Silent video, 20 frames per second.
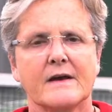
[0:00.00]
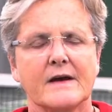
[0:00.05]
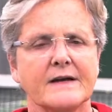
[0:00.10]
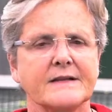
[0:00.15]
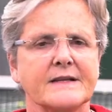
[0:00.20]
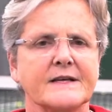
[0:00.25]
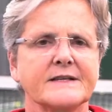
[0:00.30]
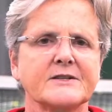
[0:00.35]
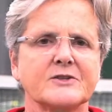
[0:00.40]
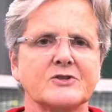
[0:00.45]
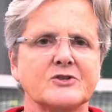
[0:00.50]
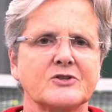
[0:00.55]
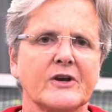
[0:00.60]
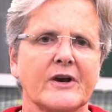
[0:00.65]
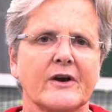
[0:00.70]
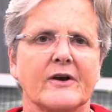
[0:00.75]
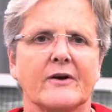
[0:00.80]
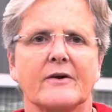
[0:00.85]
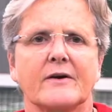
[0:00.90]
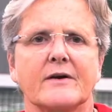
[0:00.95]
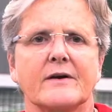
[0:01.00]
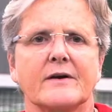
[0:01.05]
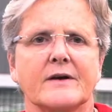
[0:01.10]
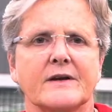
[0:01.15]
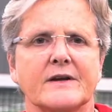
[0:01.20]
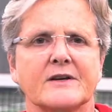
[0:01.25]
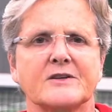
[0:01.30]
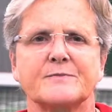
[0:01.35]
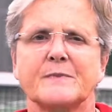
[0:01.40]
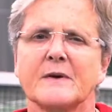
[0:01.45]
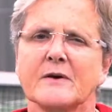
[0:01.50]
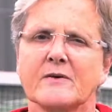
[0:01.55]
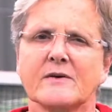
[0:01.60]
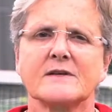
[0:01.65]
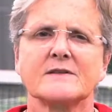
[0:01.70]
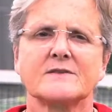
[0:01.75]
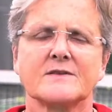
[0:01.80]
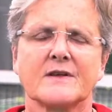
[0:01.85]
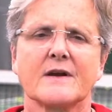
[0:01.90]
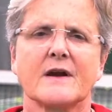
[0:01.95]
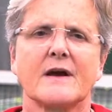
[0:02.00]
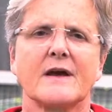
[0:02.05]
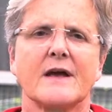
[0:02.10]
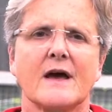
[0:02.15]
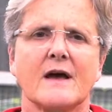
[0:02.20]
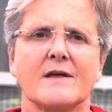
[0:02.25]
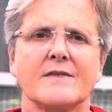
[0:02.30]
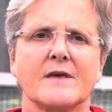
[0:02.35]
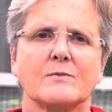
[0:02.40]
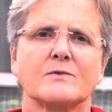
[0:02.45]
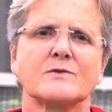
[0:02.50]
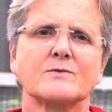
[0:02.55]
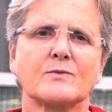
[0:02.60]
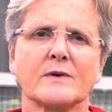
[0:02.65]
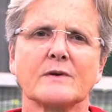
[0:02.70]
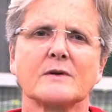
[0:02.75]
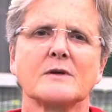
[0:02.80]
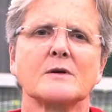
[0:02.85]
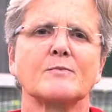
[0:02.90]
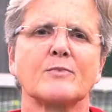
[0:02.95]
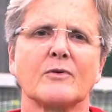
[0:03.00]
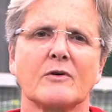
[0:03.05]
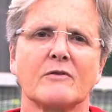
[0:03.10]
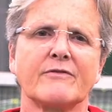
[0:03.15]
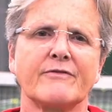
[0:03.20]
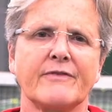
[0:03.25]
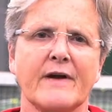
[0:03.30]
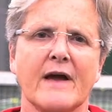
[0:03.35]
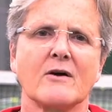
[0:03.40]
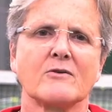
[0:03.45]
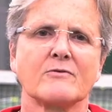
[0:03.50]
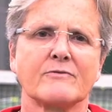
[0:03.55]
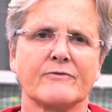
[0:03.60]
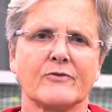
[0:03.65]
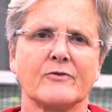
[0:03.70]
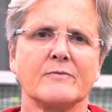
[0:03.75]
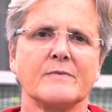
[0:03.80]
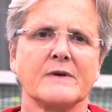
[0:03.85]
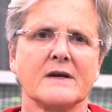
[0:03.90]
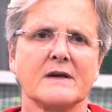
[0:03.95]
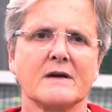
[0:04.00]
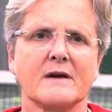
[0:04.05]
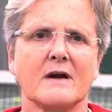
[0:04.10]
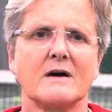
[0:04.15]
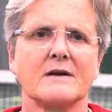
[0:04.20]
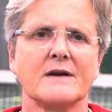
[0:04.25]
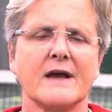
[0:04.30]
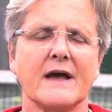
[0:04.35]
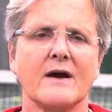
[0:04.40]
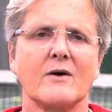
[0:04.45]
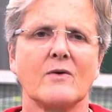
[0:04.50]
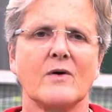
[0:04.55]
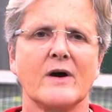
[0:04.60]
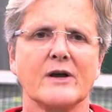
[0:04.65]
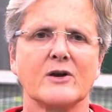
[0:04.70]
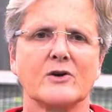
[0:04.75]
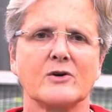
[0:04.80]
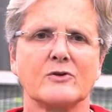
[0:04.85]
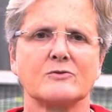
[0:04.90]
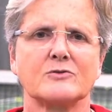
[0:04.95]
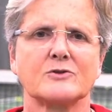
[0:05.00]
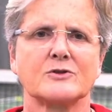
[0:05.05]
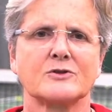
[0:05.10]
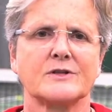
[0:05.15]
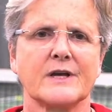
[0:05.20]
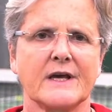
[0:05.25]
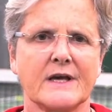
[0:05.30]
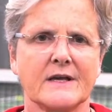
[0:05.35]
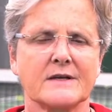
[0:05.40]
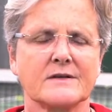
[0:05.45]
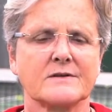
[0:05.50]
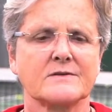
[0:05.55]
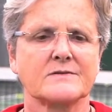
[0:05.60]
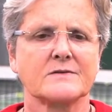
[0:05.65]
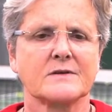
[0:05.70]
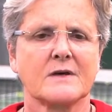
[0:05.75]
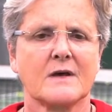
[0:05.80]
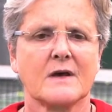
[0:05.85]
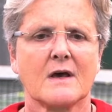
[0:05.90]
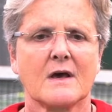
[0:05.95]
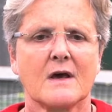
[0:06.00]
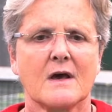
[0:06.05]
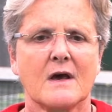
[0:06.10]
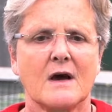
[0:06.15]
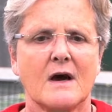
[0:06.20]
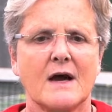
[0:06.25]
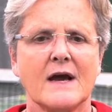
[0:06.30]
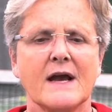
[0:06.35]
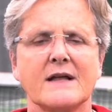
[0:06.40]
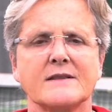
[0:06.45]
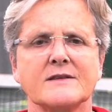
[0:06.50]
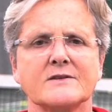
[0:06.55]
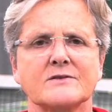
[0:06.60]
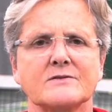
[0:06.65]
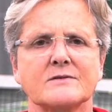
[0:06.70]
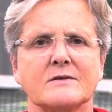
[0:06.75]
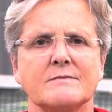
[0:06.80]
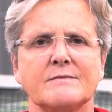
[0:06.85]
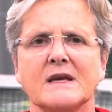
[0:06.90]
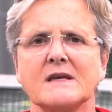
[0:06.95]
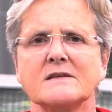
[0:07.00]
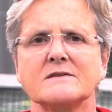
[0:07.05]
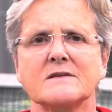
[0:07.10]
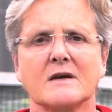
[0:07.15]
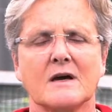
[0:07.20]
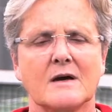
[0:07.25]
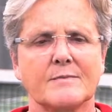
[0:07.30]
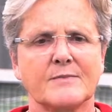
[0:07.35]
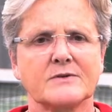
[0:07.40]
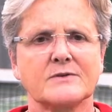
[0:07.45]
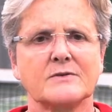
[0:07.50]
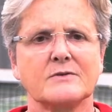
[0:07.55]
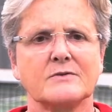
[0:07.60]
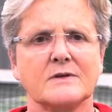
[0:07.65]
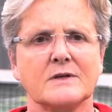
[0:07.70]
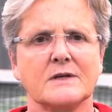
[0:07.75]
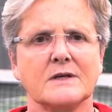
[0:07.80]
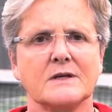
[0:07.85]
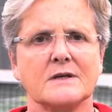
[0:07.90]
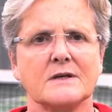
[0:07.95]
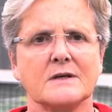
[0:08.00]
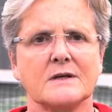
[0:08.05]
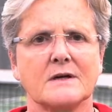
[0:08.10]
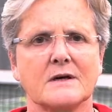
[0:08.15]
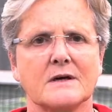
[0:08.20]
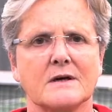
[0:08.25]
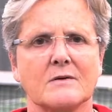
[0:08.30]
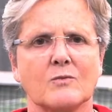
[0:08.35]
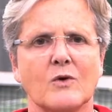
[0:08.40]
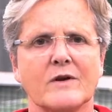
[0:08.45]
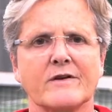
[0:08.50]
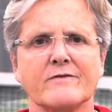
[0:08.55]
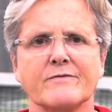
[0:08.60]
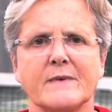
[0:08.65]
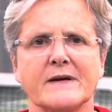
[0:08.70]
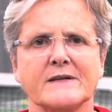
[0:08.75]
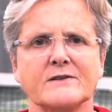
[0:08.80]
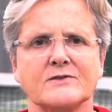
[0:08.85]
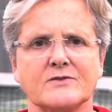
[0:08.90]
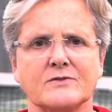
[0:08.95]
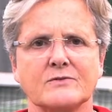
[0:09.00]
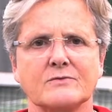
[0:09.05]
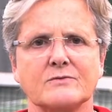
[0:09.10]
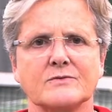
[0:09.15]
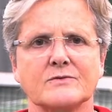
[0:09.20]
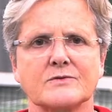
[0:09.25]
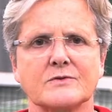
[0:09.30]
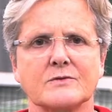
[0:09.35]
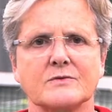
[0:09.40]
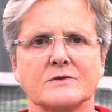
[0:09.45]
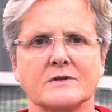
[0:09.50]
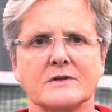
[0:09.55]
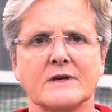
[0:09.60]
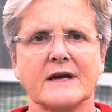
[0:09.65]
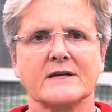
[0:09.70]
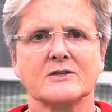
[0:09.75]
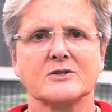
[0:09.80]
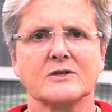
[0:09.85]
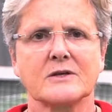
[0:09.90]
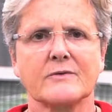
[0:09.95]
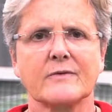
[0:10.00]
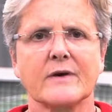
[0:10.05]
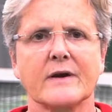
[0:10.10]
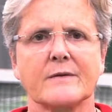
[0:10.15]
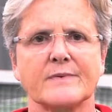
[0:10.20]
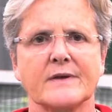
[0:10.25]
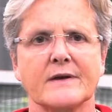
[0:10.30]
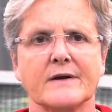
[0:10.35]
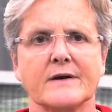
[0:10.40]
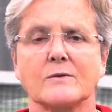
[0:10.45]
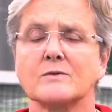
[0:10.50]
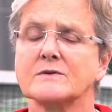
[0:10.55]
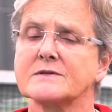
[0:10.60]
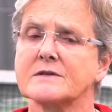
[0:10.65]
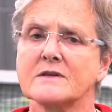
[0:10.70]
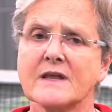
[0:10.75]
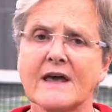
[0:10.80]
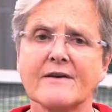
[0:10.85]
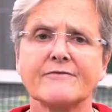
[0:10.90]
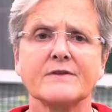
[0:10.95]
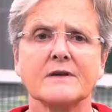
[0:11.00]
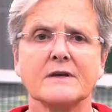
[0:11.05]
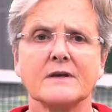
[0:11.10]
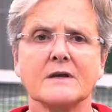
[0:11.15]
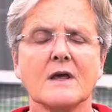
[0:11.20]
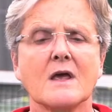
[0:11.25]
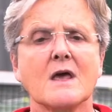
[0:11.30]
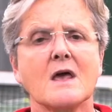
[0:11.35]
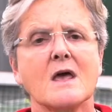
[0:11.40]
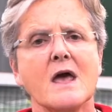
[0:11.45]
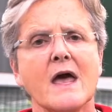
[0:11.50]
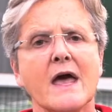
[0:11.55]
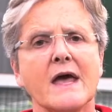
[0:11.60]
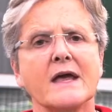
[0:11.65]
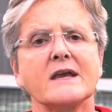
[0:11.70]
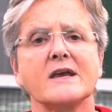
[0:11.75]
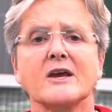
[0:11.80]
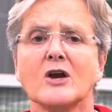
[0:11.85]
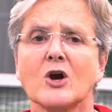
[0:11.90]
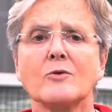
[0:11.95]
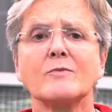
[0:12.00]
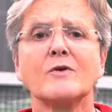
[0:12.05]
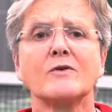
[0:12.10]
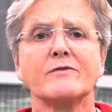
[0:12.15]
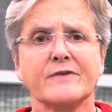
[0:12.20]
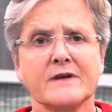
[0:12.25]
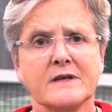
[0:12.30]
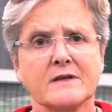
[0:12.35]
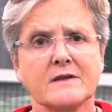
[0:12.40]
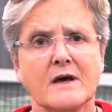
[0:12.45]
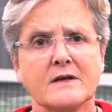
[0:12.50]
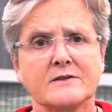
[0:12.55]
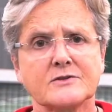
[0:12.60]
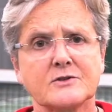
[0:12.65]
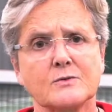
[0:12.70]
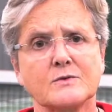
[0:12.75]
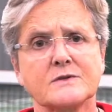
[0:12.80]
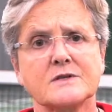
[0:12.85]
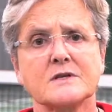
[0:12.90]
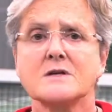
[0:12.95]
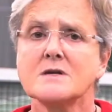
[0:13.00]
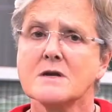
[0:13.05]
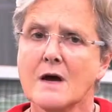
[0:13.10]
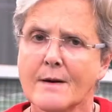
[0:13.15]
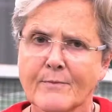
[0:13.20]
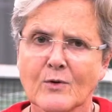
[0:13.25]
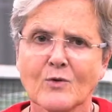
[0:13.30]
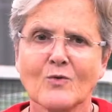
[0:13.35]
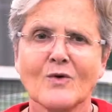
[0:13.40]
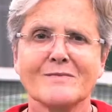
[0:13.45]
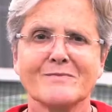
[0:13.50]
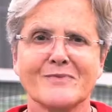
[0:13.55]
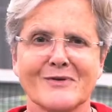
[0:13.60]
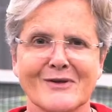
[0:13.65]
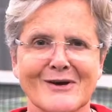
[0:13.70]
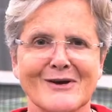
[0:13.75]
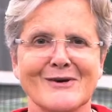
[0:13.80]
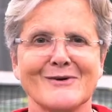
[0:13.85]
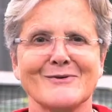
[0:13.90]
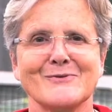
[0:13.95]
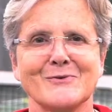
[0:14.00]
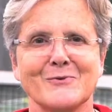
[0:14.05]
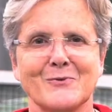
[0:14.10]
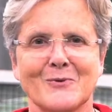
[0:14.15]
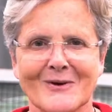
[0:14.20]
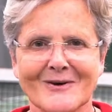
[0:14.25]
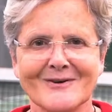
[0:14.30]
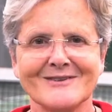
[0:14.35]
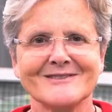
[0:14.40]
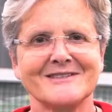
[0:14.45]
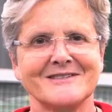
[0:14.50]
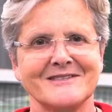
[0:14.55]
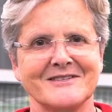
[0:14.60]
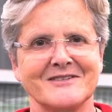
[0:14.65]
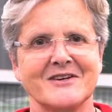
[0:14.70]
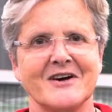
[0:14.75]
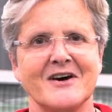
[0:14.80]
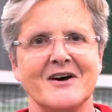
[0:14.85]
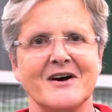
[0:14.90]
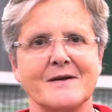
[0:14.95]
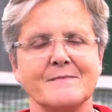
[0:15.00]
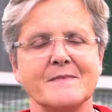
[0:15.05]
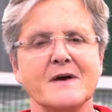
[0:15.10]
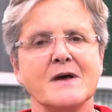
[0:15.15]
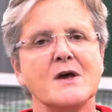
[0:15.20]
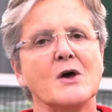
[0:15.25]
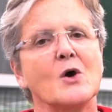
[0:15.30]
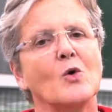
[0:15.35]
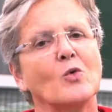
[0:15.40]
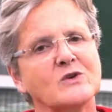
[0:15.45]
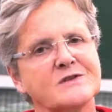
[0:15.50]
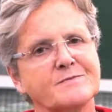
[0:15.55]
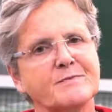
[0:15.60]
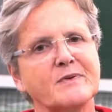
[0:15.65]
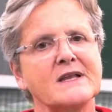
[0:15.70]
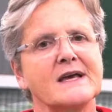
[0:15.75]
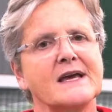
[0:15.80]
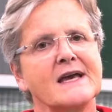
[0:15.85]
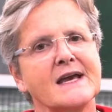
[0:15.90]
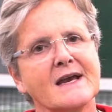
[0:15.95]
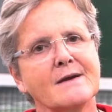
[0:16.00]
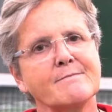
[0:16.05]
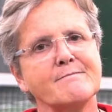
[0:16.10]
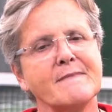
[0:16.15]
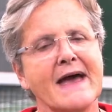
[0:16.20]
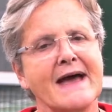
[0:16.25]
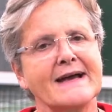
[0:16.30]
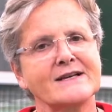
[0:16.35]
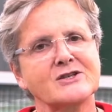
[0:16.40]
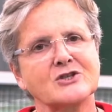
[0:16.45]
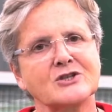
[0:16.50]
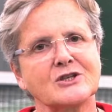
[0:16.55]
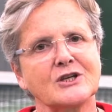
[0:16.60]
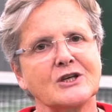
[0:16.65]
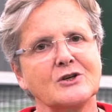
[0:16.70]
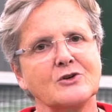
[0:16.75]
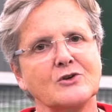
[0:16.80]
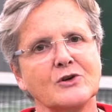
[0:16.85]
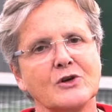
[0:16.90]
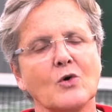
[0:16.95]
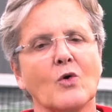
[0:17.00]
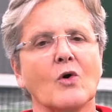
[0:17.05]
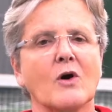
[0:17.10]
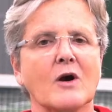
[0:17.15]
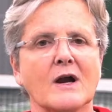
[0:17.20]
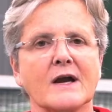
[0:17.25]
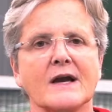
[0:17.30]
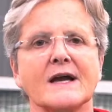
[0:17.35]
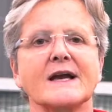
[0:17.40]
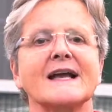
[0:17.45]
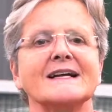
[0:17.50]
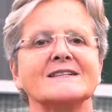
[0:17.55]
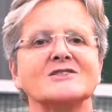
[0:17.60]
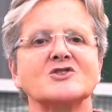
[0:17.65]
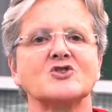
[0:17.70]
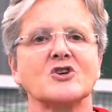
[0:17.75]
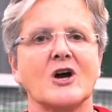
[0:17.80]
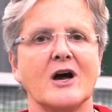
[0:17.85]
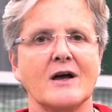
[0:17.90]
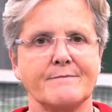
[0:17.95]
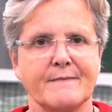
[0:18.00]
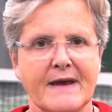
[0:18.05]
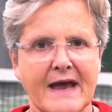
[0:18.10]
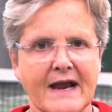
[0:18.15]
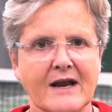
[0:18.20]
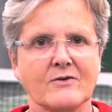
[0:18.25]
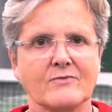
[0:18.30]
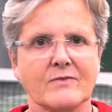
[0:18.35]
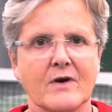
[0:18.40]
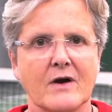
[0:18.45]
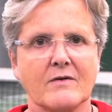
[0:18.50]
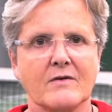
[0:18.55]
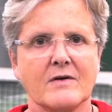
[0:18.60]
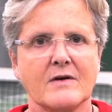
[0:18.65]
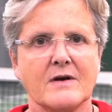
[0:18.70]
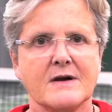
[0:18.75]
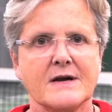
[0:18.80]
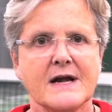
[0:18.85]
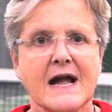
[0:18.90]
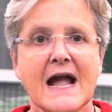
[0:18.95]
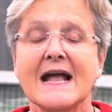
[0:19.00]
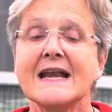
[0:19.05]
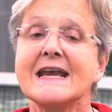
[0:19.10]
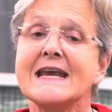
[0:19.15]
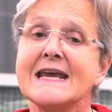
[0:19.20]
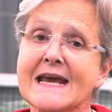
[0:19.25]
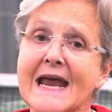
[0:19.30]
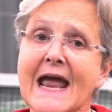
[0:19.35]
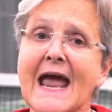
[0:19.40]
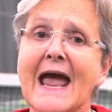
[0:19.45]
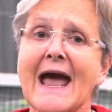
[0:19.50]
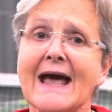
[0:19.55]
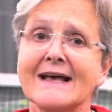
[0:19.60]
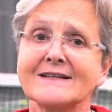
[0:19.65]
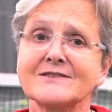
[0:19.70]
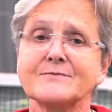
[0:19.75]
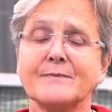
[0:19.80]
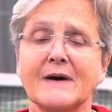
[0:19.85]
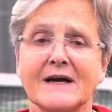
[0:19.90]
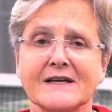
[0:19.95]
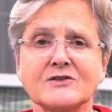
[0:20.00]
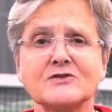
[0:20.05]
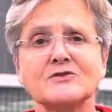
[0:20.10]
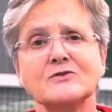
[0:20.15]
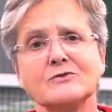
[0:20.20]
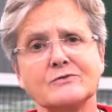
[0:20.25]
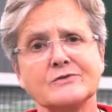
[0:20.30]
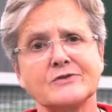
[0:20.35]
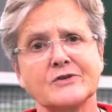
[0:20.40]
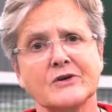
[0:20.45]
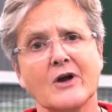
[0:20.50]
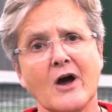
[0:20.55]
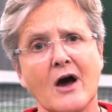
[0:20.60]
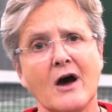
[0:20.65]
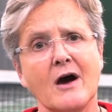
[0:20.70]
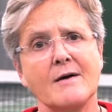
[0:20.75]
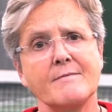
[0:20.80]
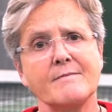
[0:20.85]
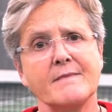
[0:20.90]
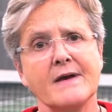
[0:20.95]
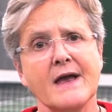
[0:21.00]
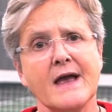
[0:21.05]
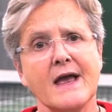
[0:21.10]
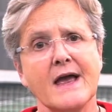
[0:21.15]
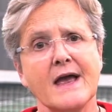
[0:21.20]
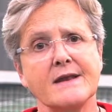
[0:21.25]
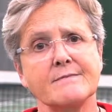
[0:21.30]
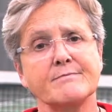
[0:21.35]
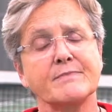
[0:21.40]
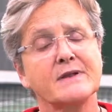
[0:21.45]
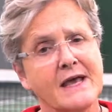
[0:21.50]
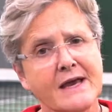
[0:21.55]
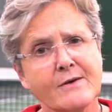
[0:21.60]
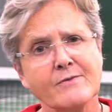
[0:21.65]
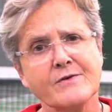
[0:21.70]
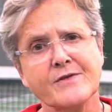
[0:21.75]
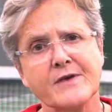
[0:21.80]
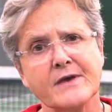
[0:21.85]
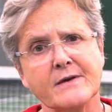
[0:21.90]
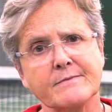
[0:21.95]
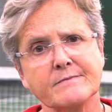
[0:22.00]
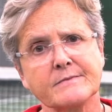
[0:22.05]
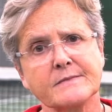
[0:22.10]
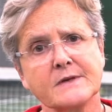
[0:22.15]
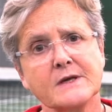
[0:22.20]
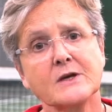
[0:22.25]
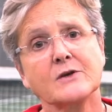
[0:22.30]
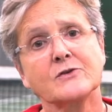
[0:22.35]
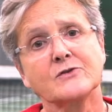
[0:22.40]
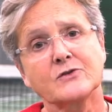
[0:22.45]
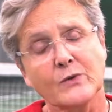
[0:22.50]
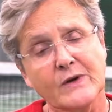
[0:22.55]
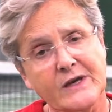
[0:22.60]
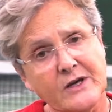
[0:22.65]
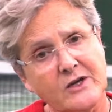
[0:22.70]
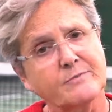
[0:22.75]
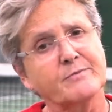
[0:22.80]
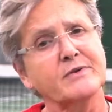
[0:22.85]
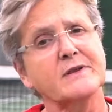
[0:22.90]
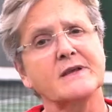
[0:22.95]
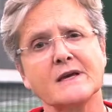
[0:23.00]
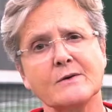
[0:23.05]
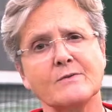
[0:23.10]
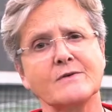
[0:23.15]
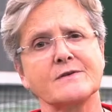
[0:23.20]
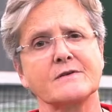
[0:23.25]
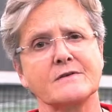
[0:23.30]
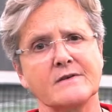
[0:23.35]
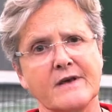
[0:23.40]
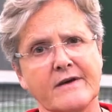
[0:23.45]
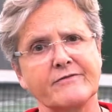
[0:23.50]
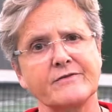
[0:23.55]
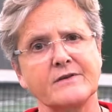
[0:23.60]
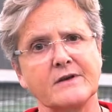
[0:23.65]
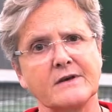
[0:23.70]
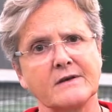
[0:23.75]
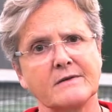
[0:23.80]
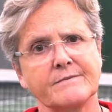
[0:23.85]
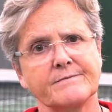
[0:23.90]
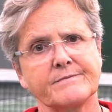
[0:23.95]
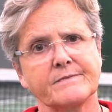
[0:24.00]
I'd like to share an experience that I had that was really profound for me on how I coach tennis. I had this amazing opportunity. One of my students, who was a nationally ranked player, was a lefty, and Guillermo Vilas, who was the number one player in the world at the time, was playing a match in New York against John McEnroe. And he asked my student to come and play with him so he could play with a lefty.